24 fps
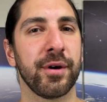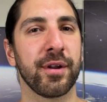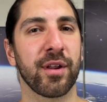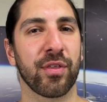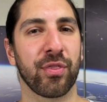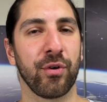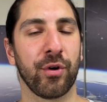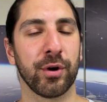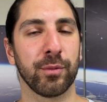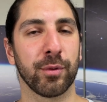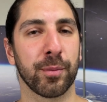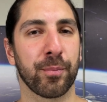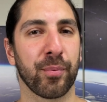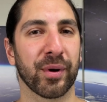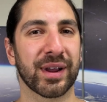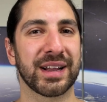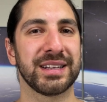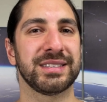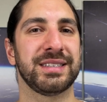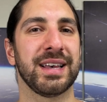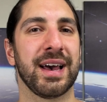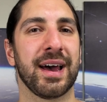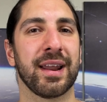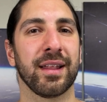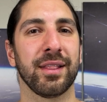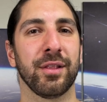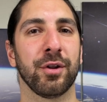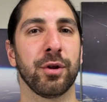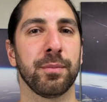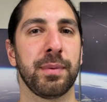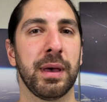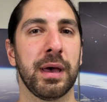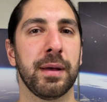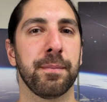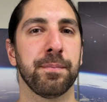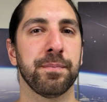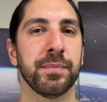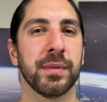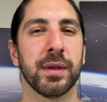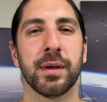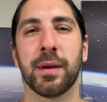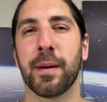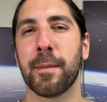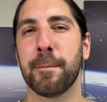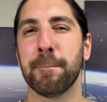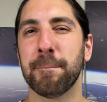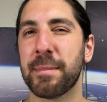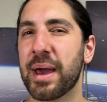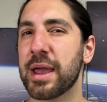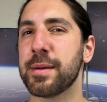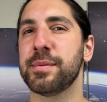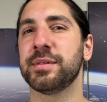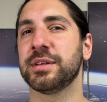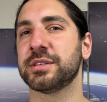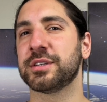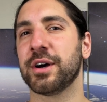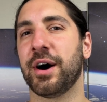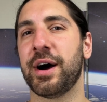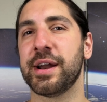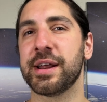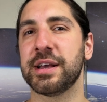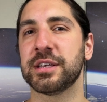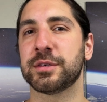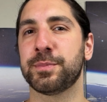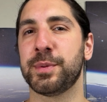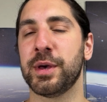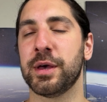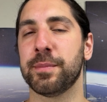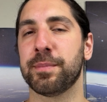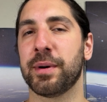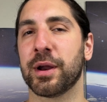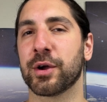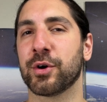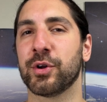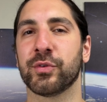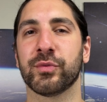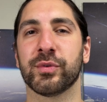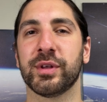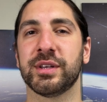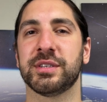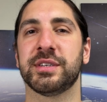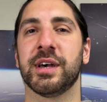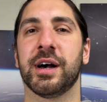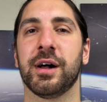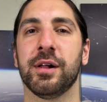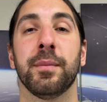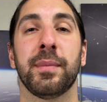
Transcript: I thought it would bring it down a little bit, maybe the tiniest bit, but I couldn't really tell.